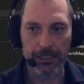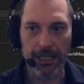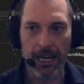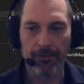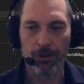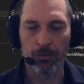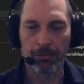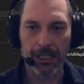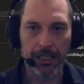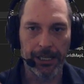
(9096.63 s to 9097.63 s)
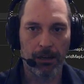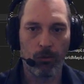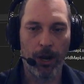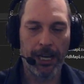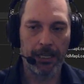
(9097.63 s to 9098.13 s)
is gonna have to be like a
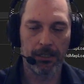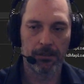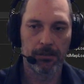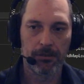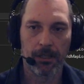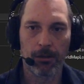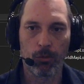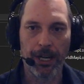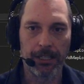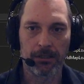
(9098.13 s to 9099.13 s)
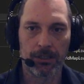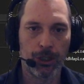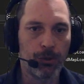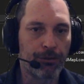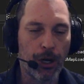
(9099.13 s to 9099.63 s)
wait
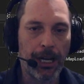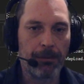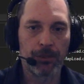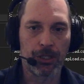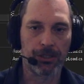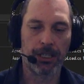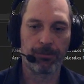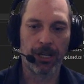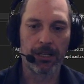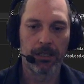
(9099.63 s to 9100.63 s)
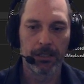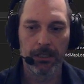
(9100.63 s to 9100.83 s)
2 frames or something.